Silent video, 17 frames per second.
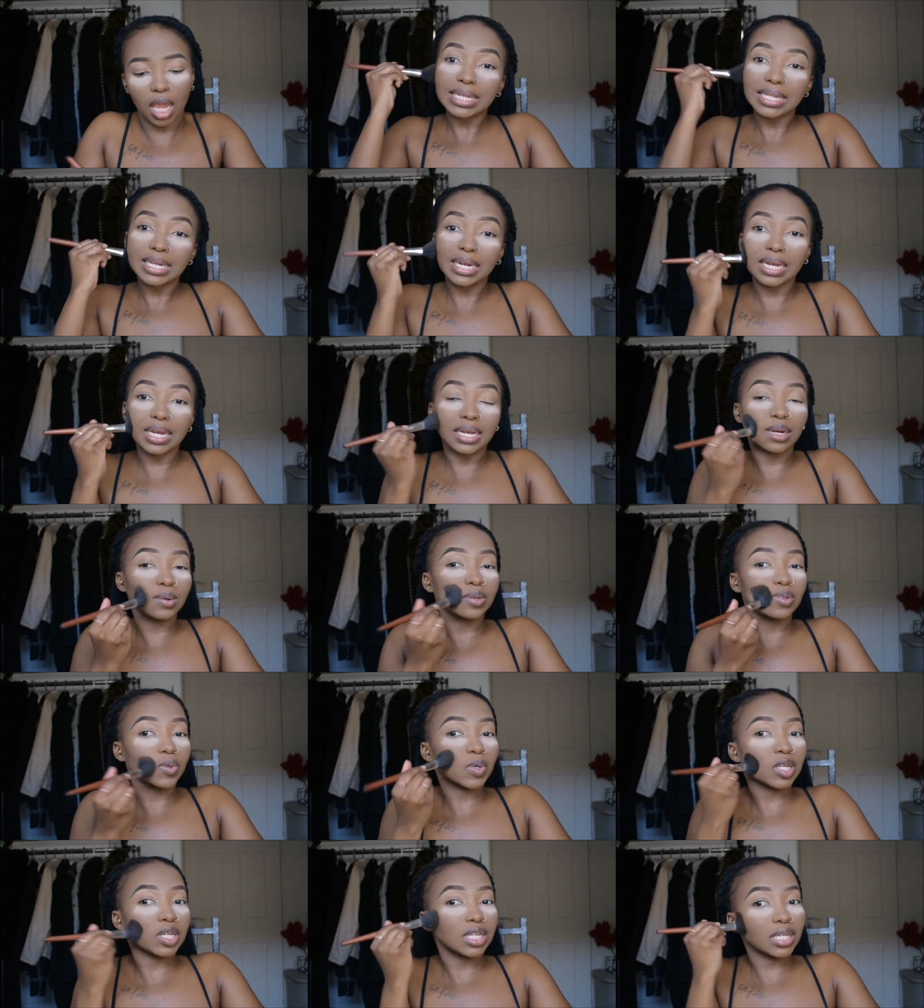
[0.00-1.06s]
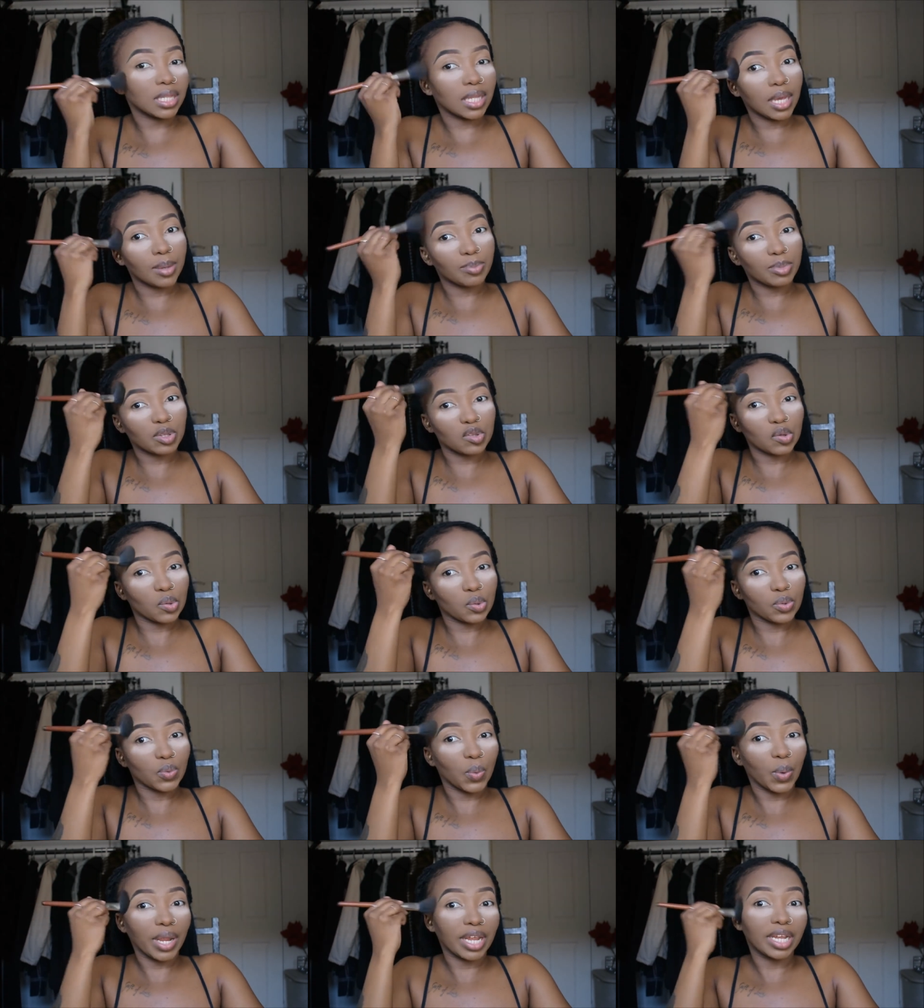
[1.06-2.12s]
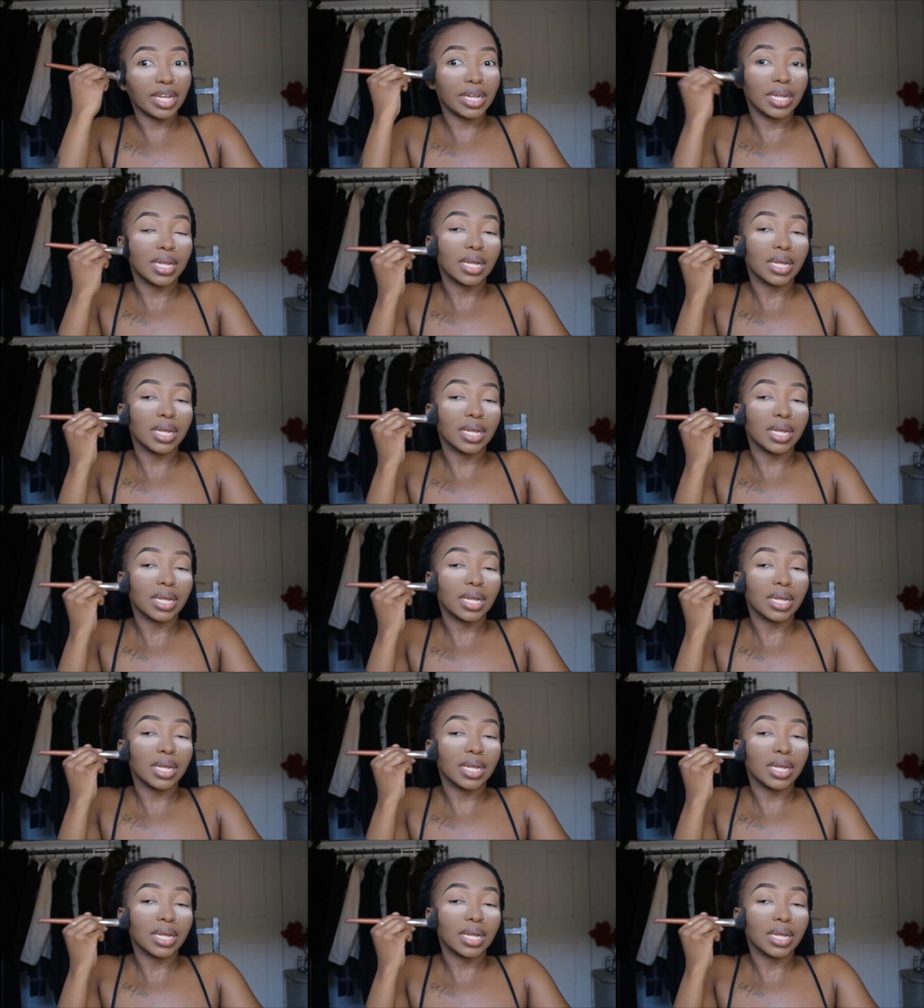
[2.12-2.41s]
Today I was watching the episode where